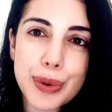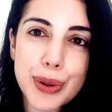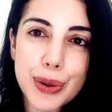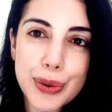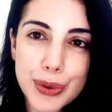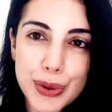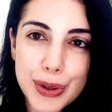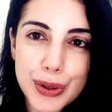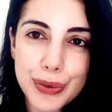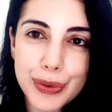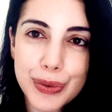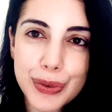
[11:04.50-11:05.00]

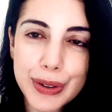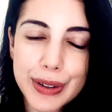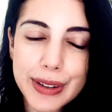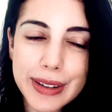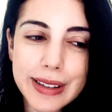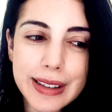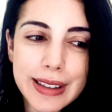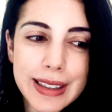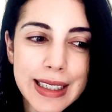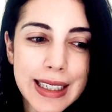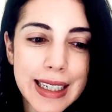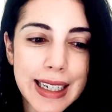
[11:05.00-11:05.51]

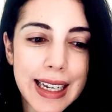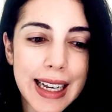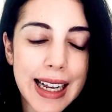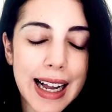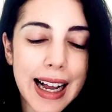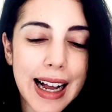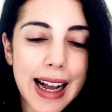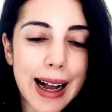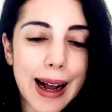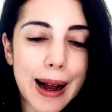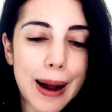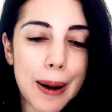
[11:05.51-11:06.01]
beautiful.
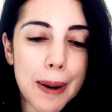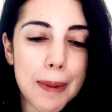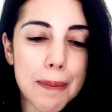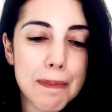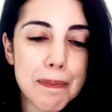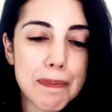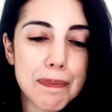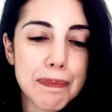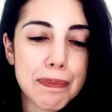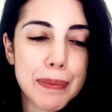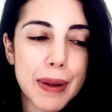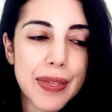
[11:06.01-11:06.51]

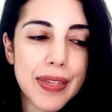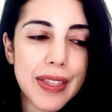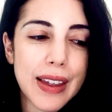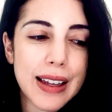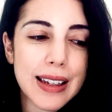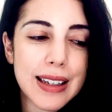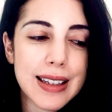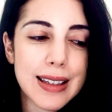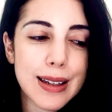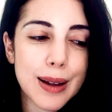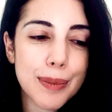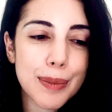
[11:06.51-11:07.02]
But
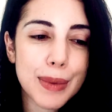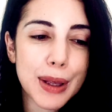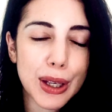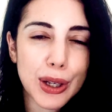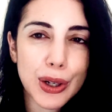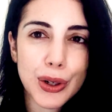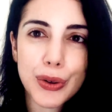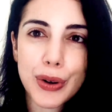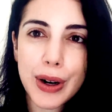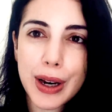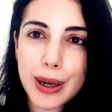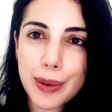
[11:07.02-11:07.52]
there's some
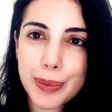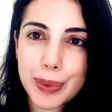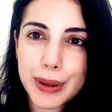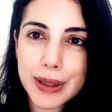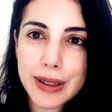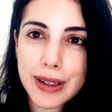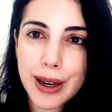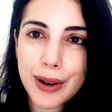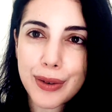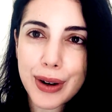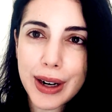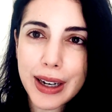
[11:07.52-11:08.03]
incredible
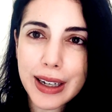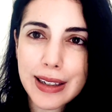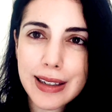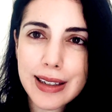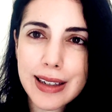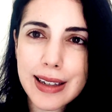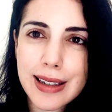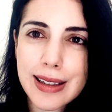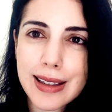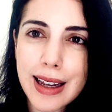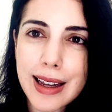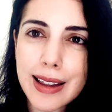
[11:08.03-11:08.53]

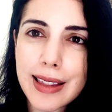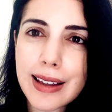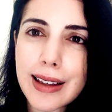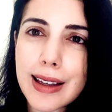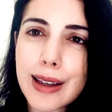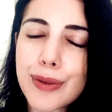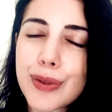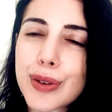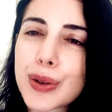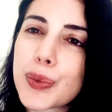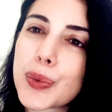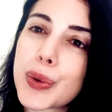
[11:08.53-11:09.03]
directors. I think
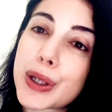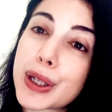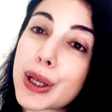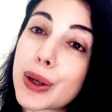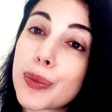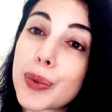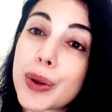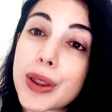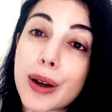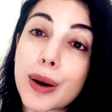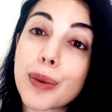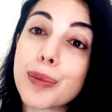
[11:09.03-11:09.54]
even
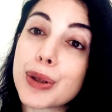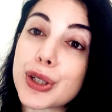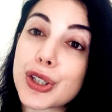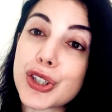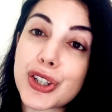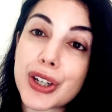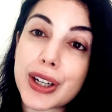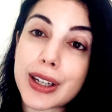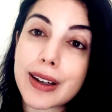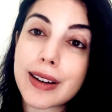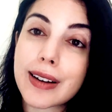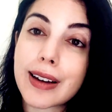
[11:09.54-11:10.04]
working with
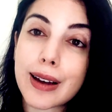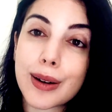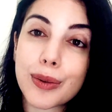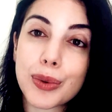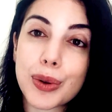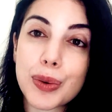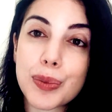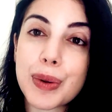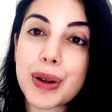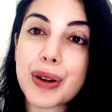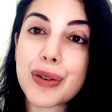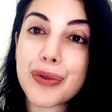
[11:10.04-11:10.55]
Abhishek again
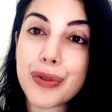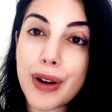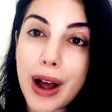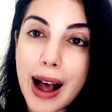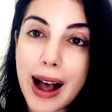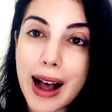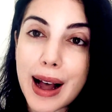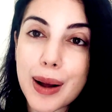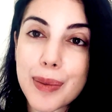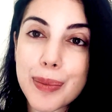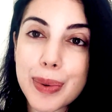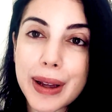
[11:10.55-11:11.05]
would be
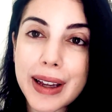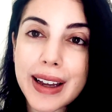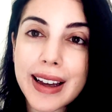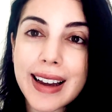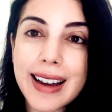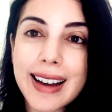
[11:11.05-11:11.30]
fab.